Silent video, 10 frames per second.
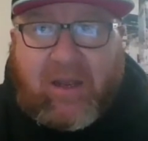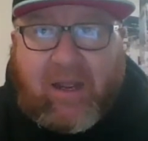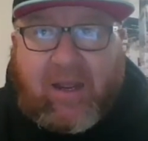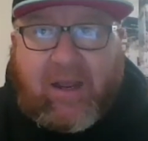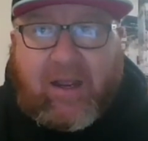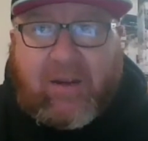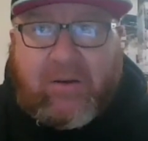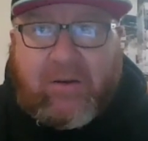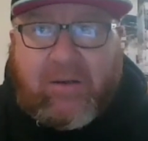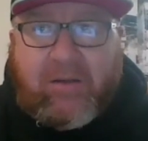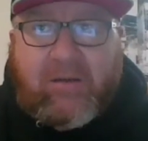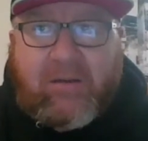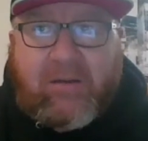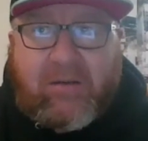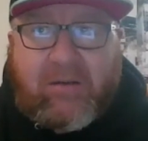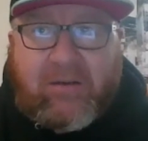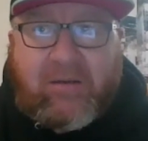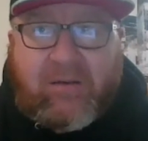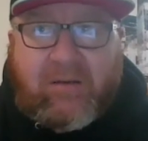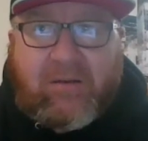I, I
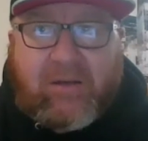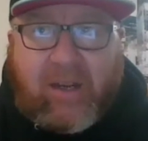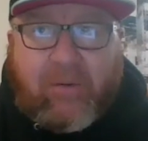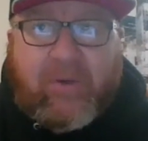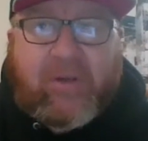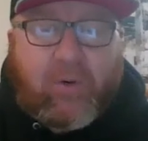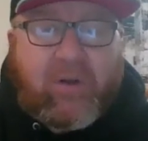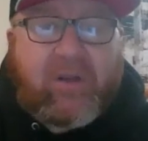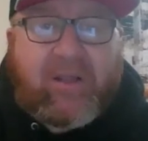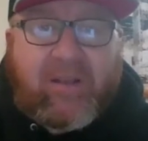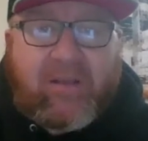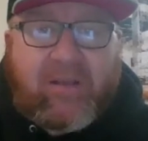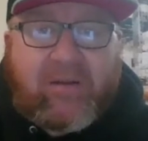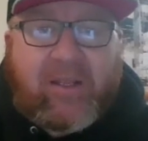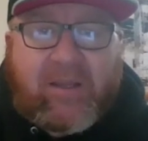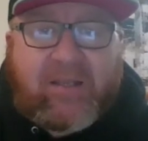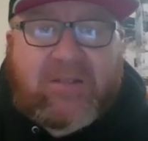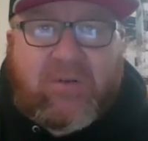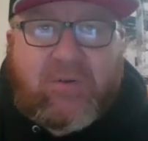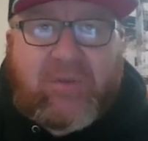I recorded it in
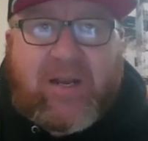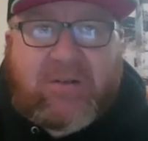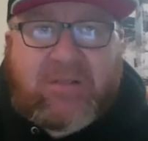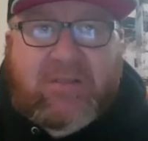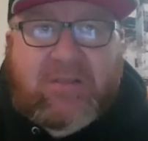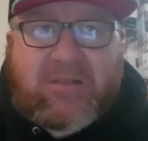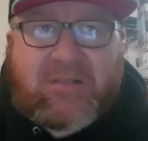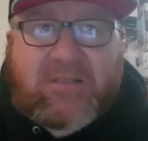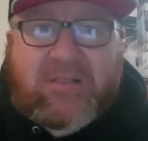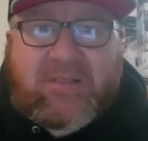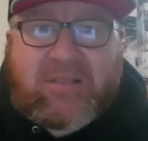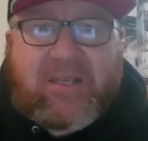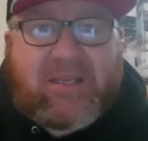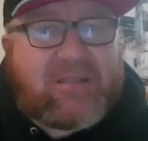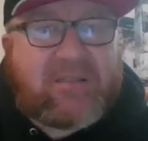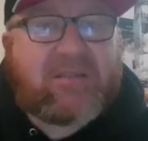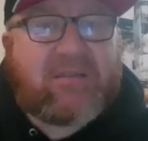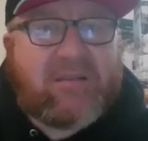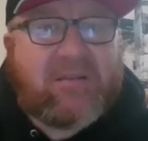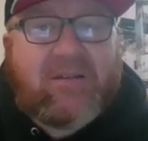like two thousand six,
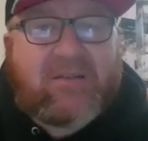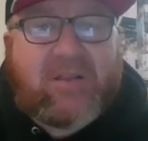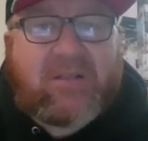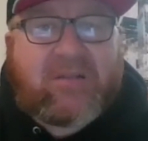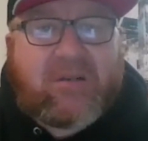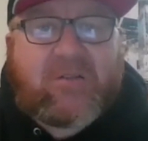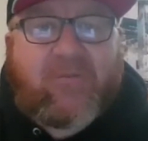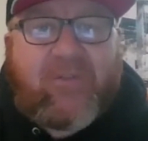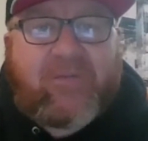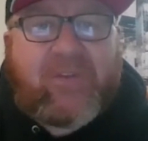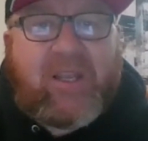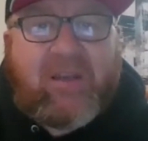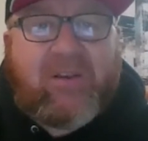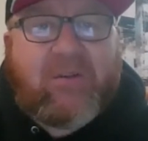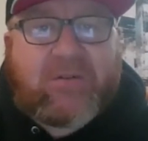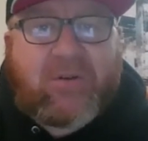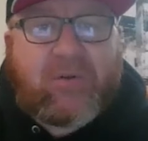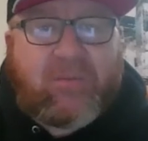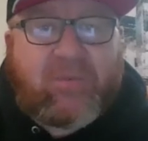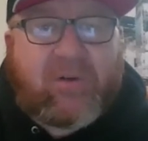so this song's fifteen years
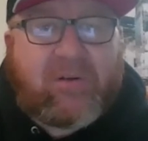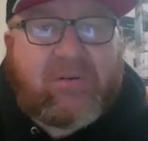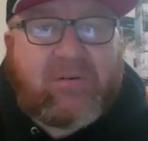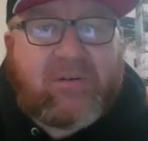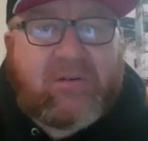old, bro.